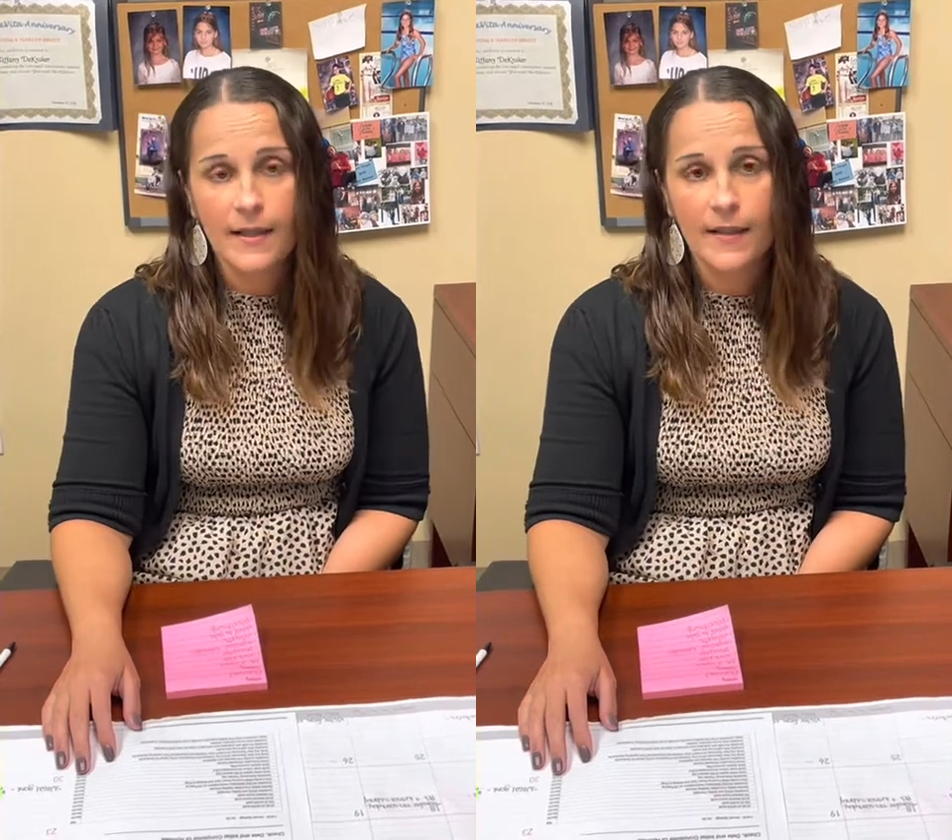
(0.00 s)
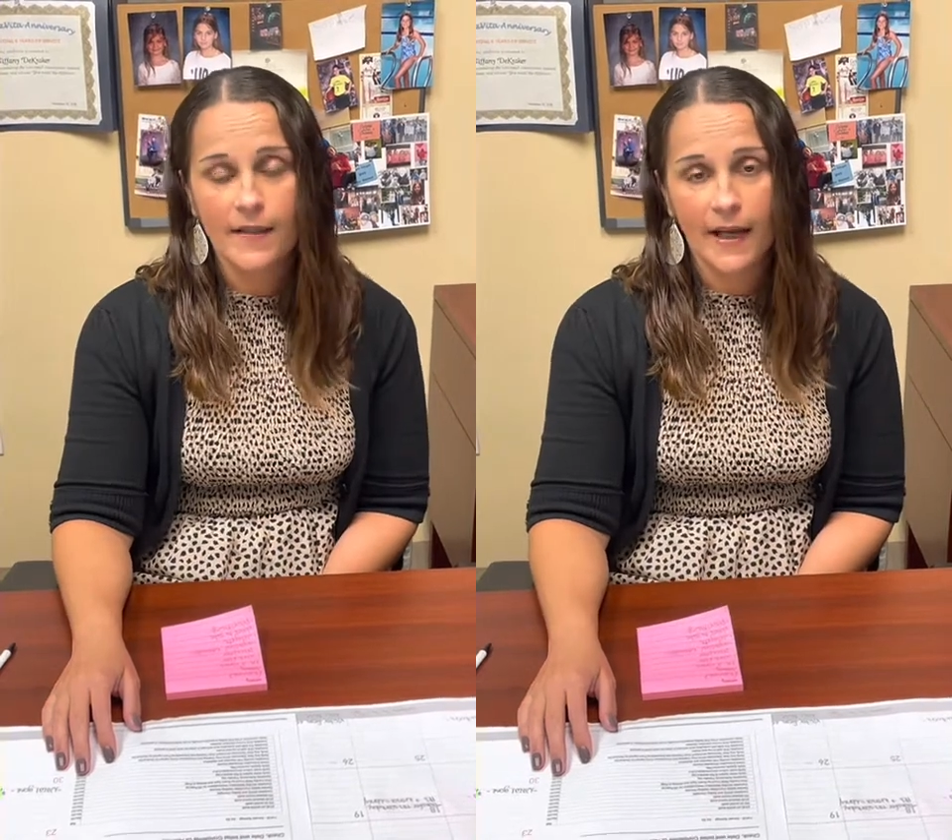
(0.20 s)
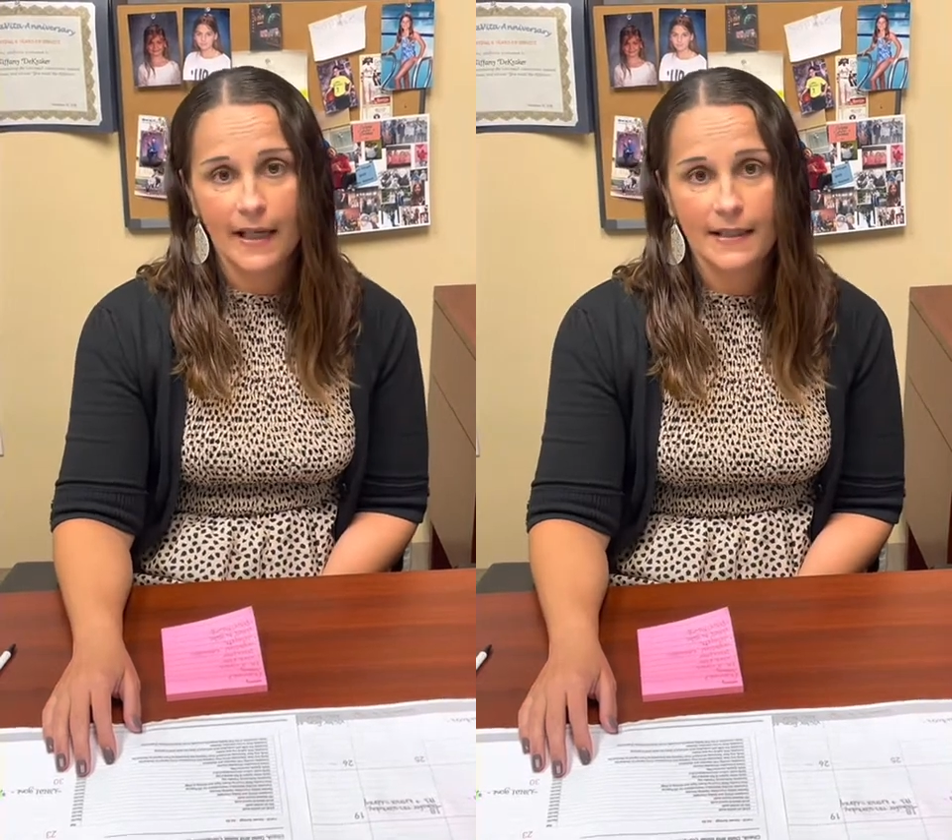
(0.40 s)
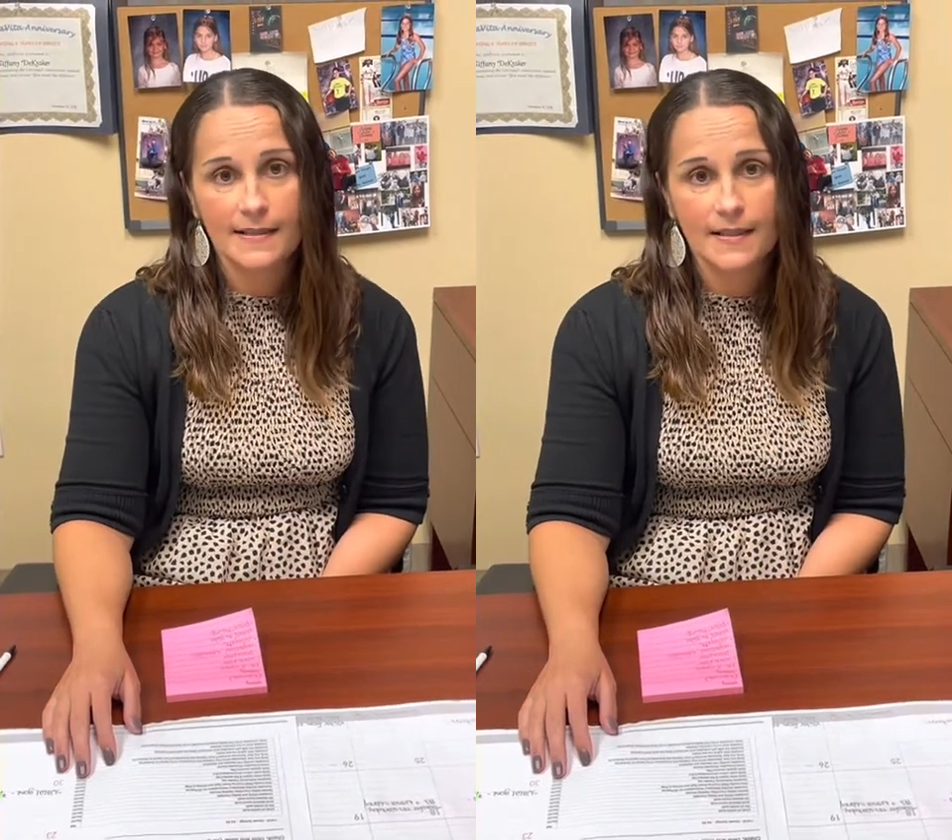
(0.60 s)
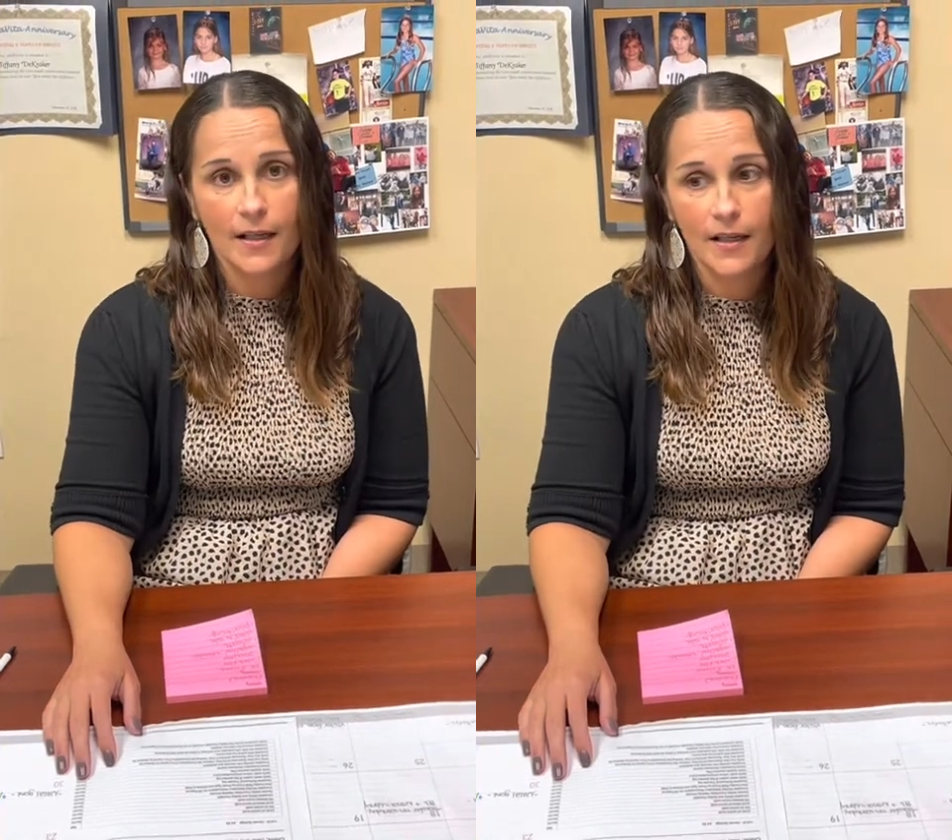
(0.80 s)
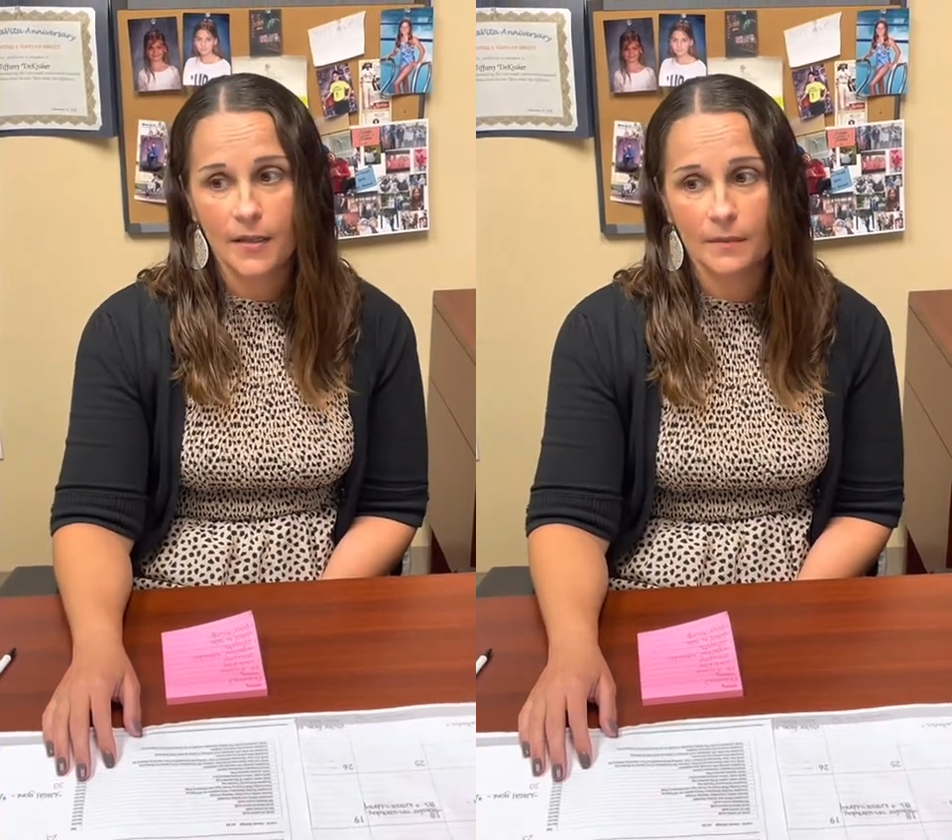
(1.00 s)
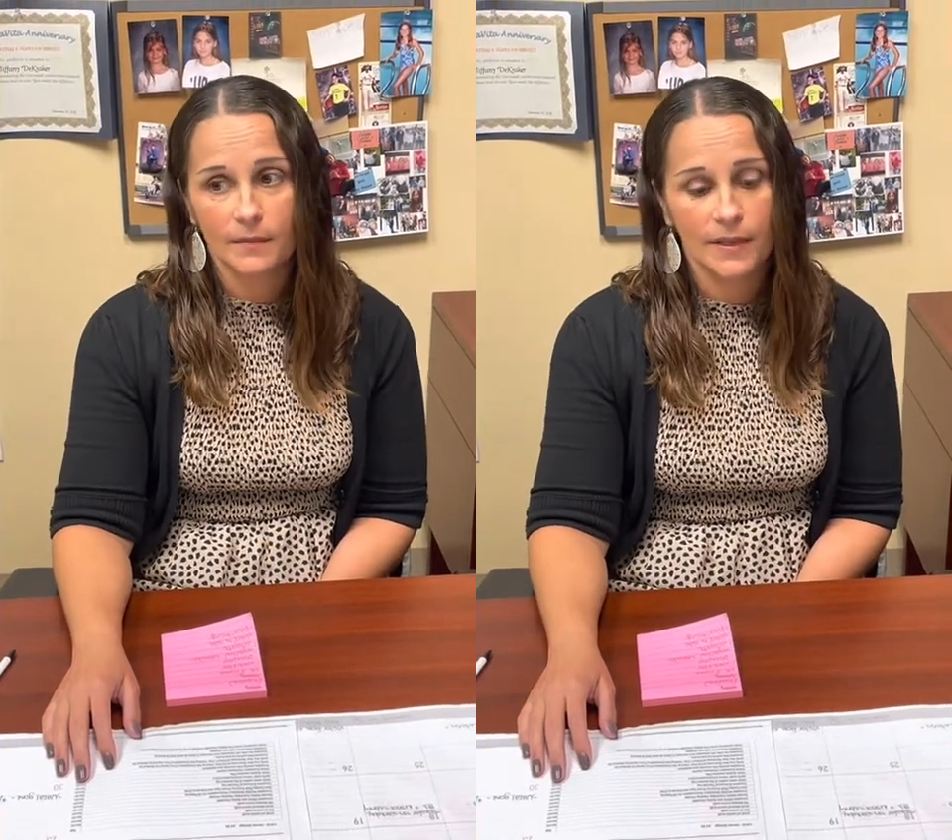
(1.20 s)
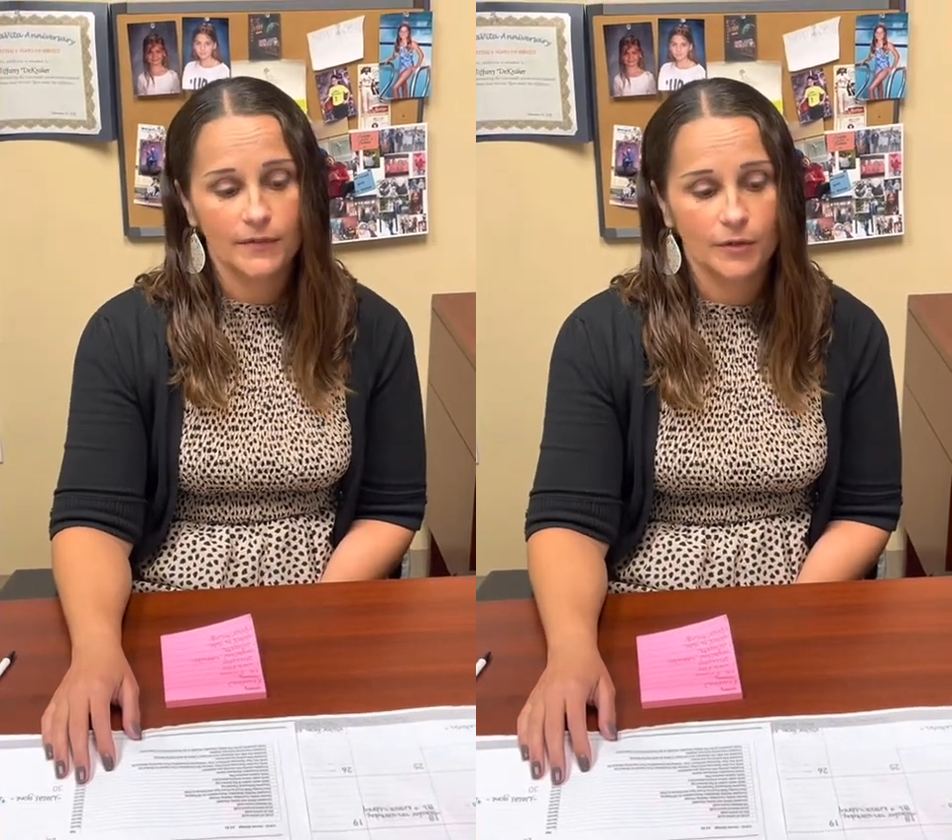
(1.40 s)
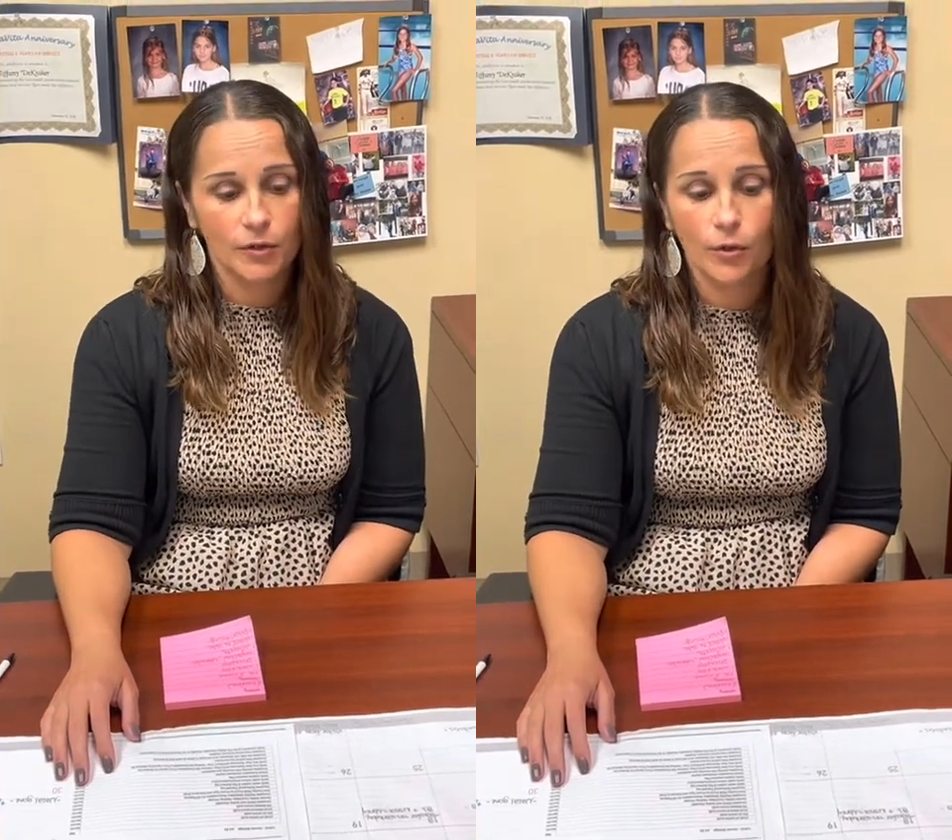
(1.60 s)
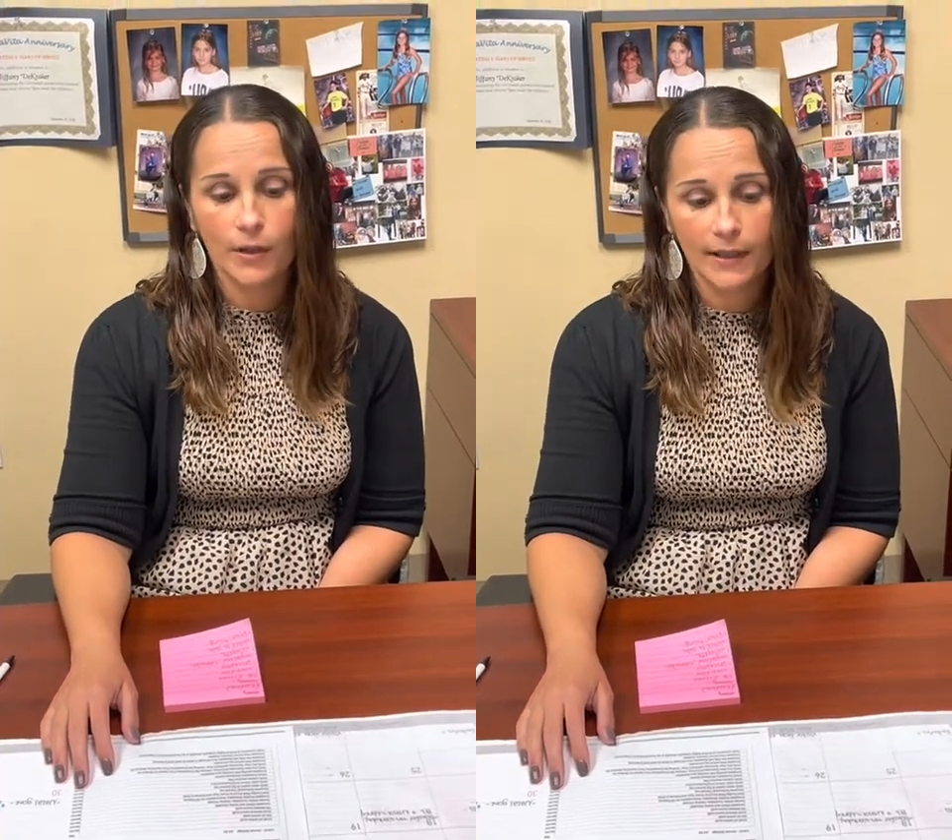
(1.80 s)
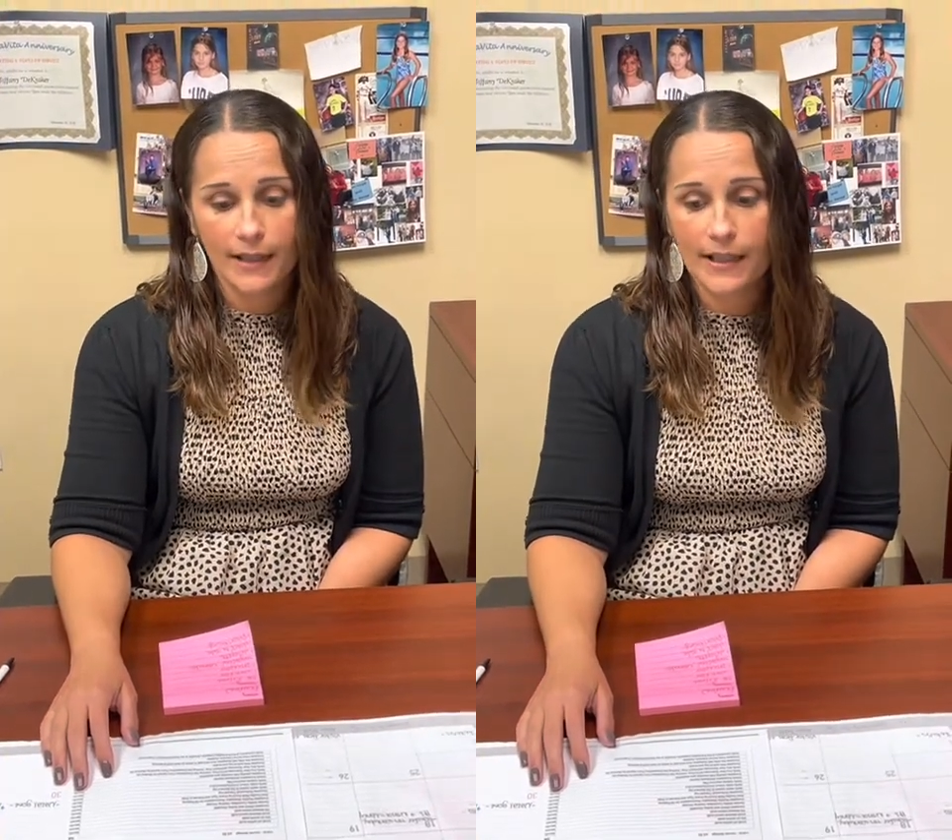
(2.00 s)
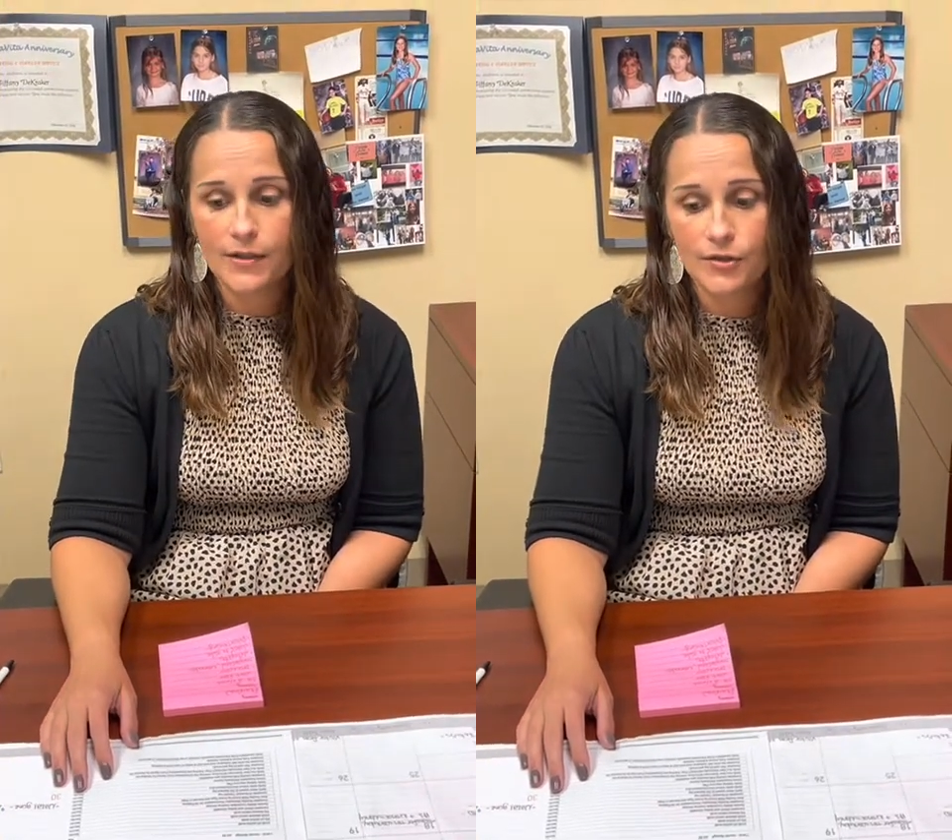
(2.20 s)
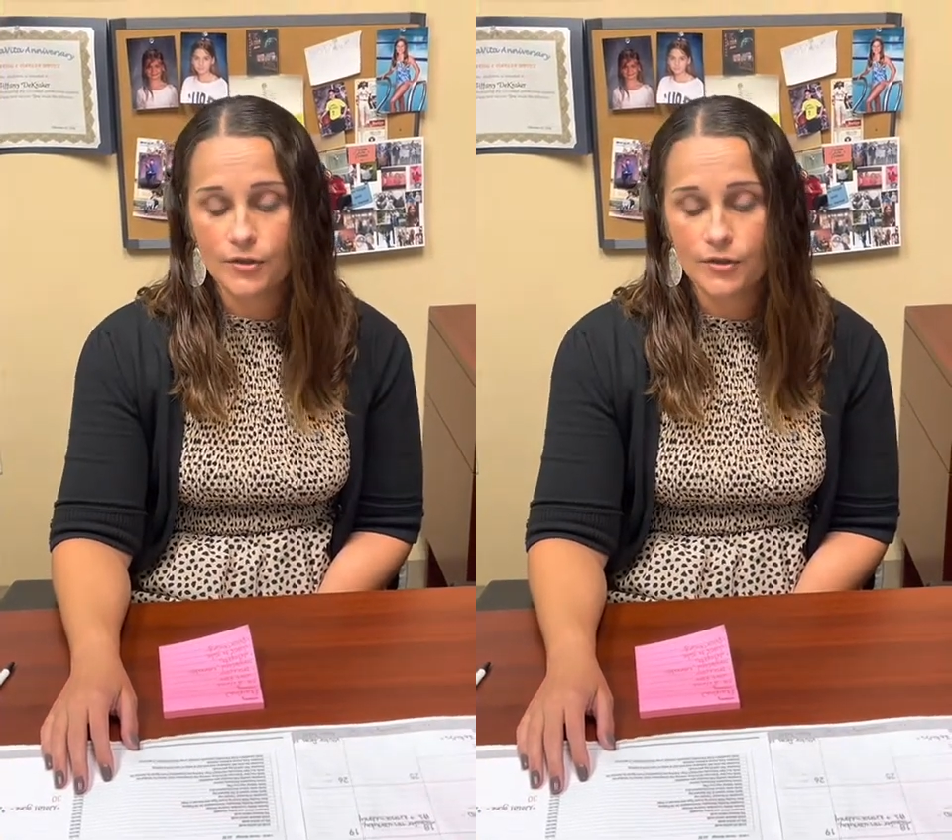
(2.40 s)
that if you're organized,